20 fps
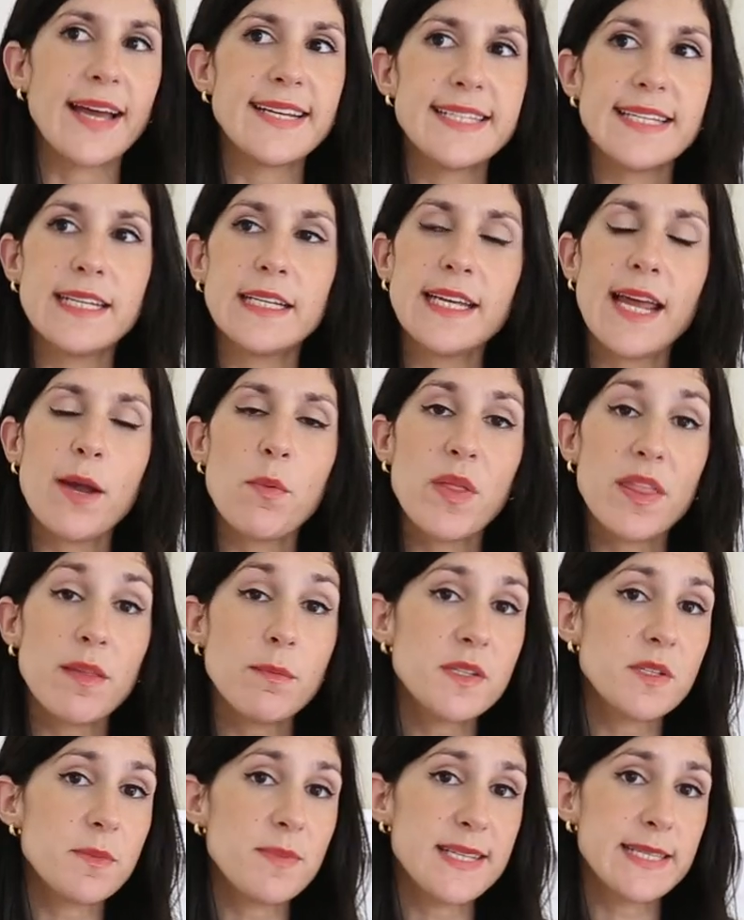Ideally, I want
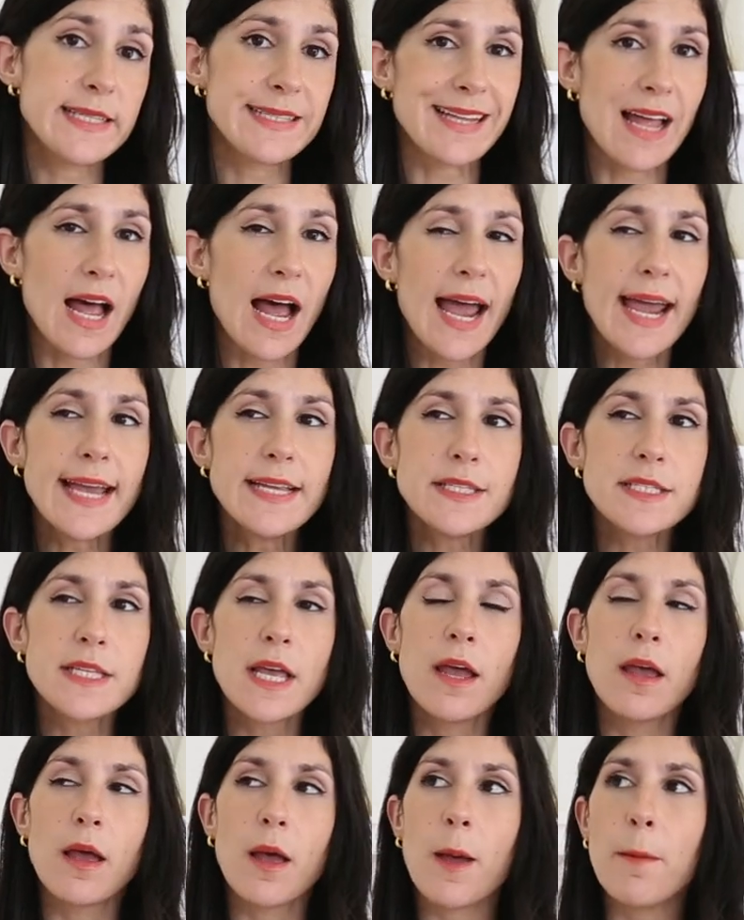them to be slides.
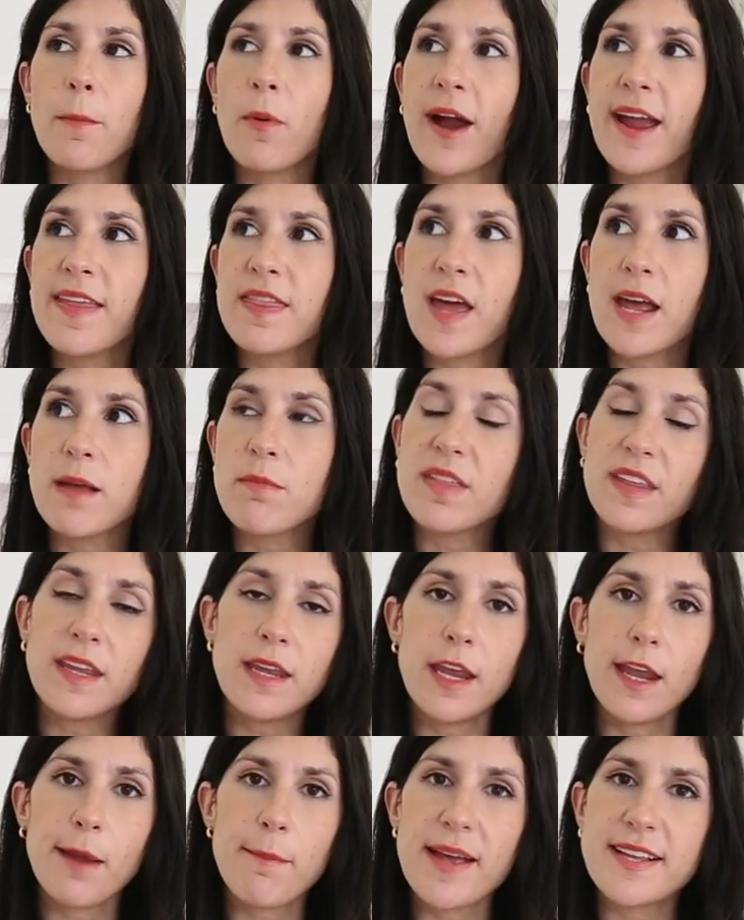A brand that I'm
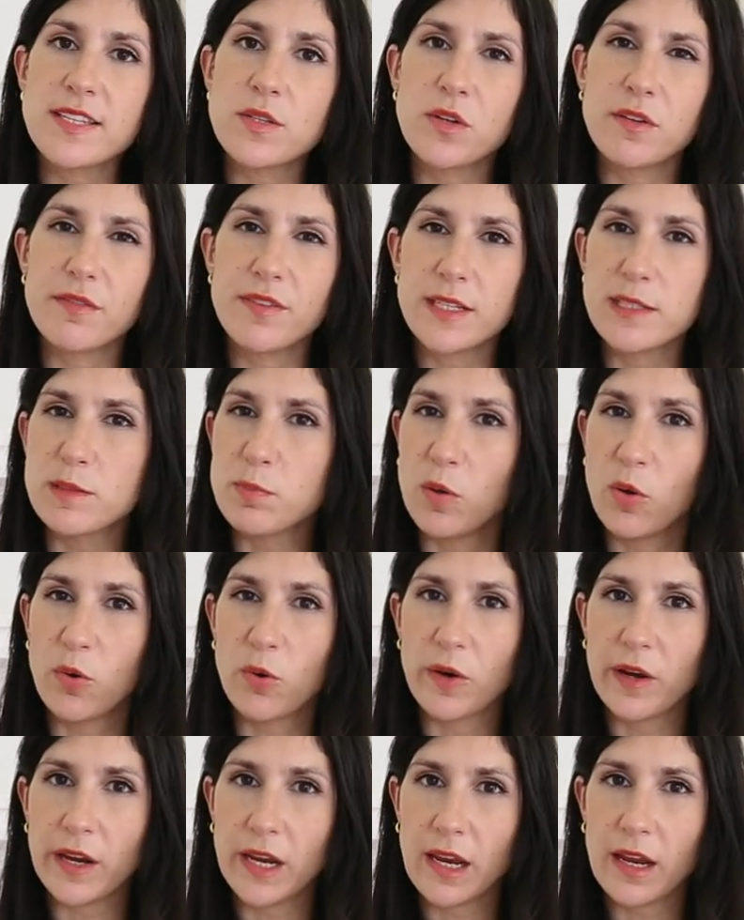thinking about sort of
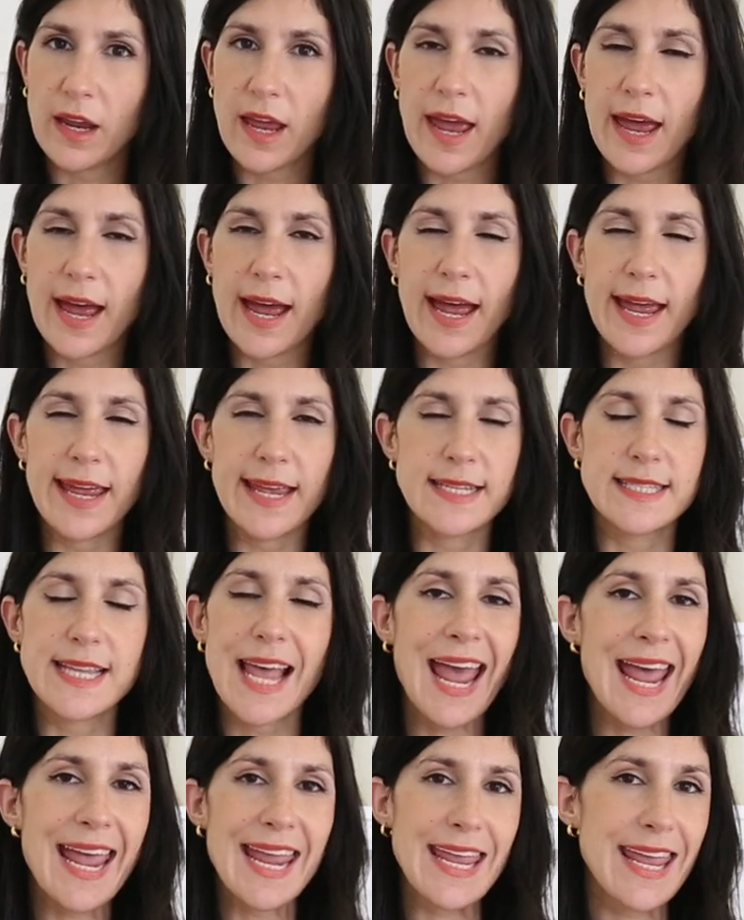exploring is
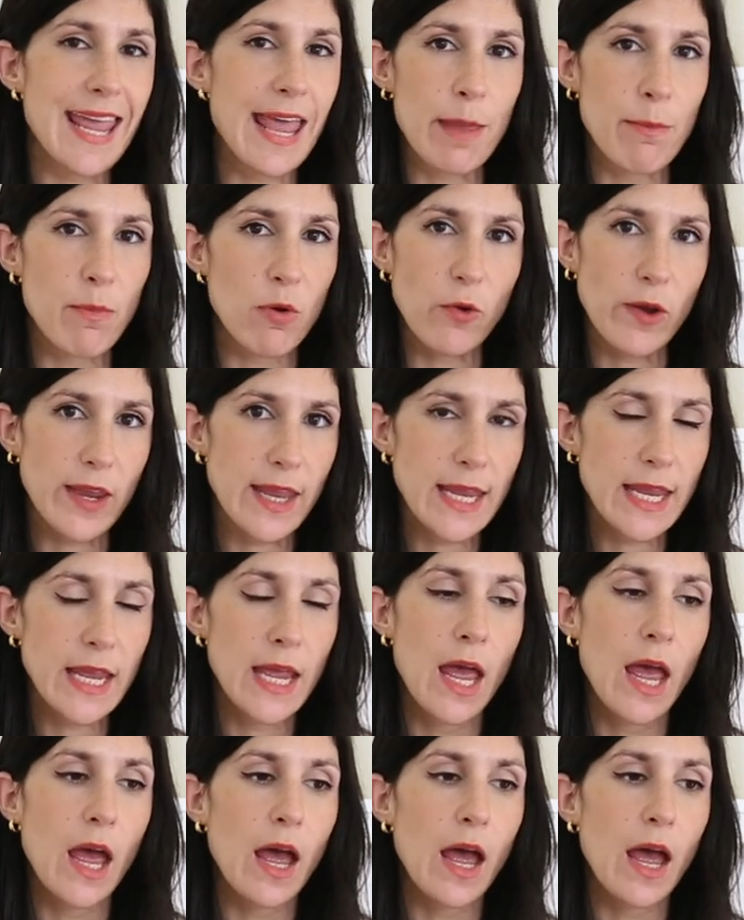A. Emery.